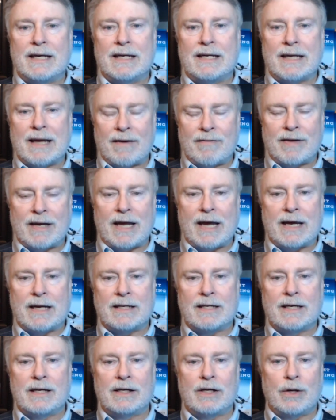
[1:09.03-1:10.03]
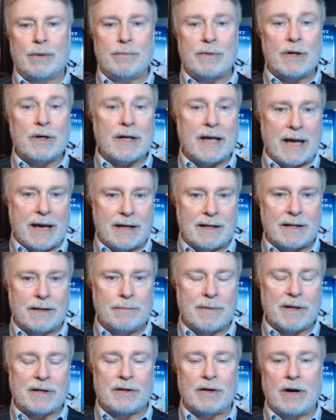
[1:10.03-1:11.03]
Navigate, Communicate
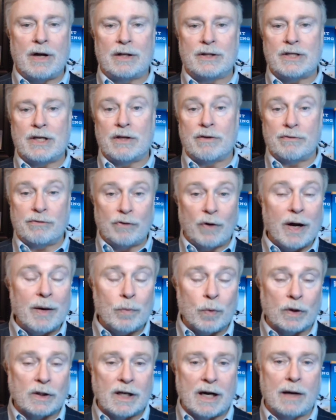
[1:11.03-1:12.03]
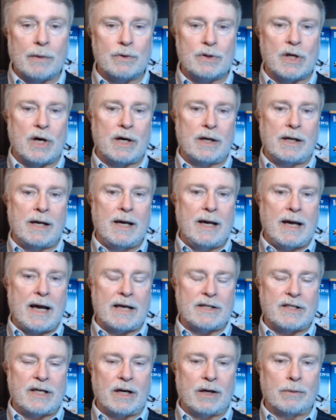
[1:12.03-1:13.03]
methodology, the framework that I was taught
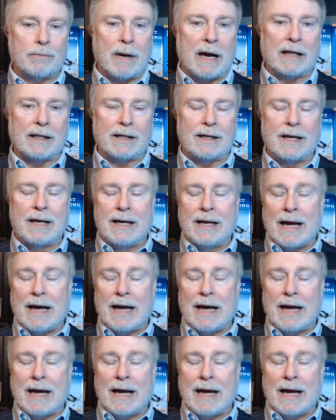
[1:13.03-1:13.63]
as a young pilot.